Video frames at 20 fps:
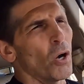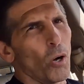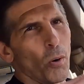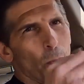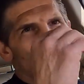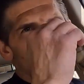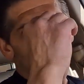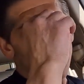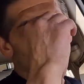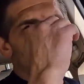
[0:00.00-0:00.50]

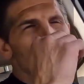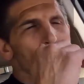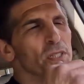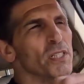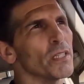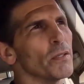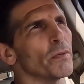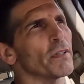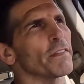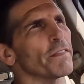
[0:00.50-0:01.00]
open it up,
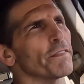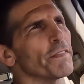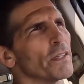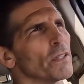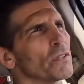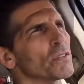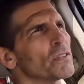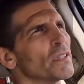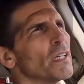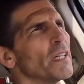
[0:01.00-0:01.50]
see what it
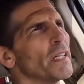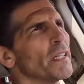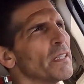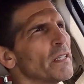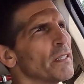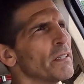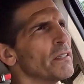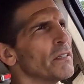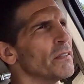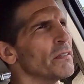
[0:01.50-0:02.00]
feels like
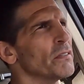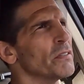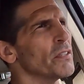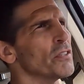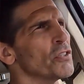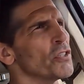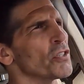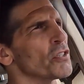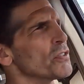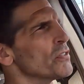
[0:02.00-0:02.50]
to
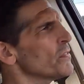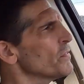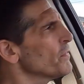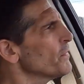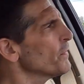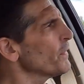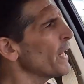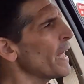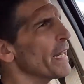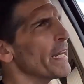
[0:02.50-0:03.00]
just
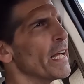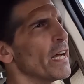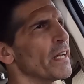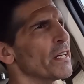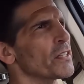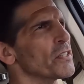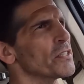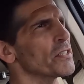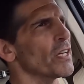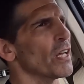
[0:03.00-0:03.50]
flat
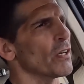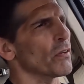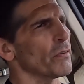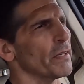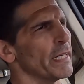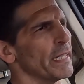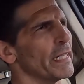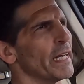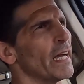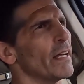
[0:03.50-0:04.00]
out
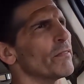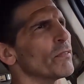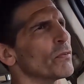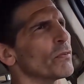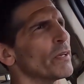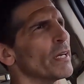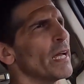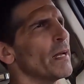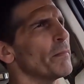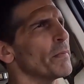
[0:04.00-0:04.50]
accelerate. I
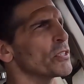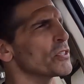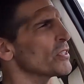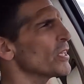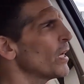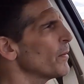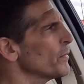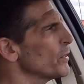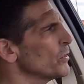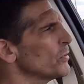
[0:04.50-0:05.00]
haven't really had much
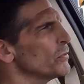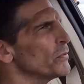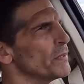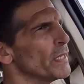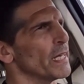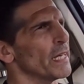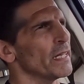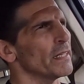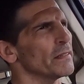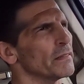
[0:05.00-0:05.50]
time to do
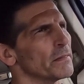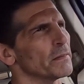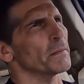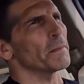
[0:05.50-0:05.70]
that.